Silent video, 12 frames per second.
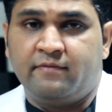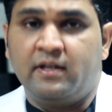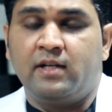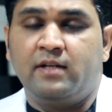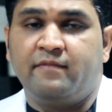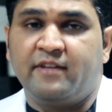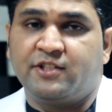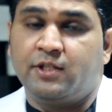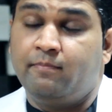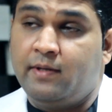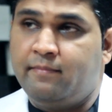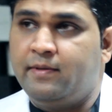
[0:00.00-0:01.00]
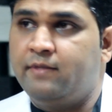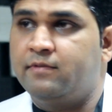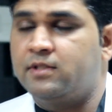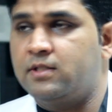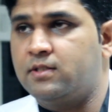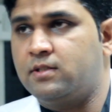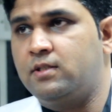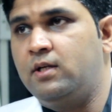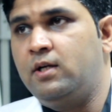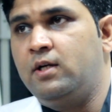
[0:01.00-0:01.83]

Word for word: fungal infection, maybe which is